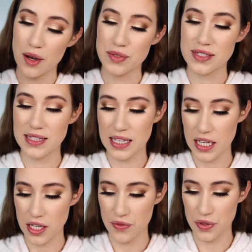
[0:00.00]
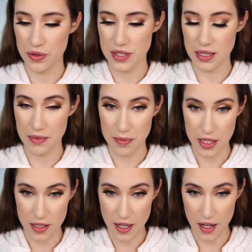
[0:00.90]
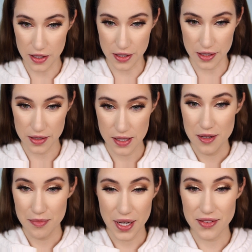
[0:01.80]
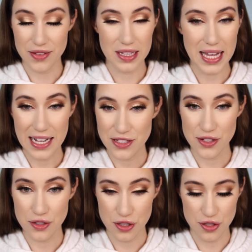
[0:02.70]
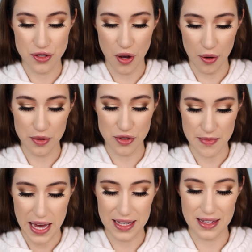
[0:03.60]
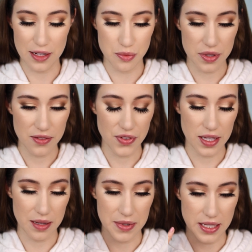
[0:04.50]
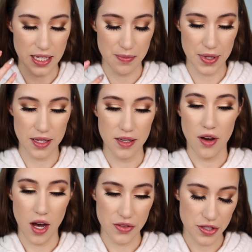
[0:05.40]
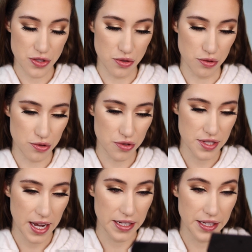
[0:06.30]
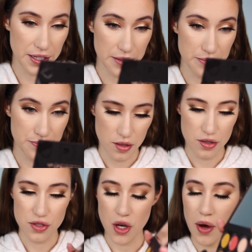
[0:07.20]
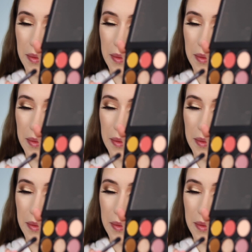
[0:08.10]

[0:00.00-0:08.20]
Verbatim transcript: I was thinking of using maybe a color, but the lashes are just so dramatic that I really feel like I'm gonna keep it on this neutral side here. So